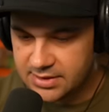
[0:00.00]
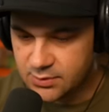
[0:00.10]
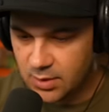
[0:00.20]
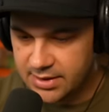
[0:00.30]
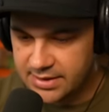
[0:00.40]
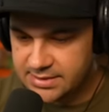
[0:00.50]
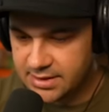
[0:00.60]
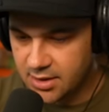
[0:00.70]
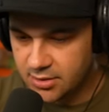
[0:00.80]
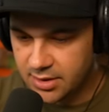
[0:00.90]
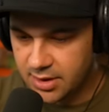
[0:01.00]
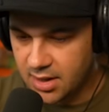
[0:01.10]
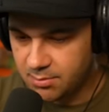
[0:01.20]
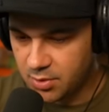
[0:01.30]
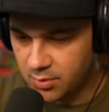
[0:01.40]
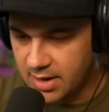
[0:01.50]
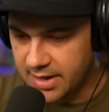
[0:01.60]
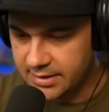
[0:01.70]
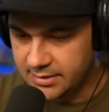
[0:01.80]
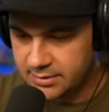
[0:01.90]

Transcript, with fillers: This one needs to go to the upper right.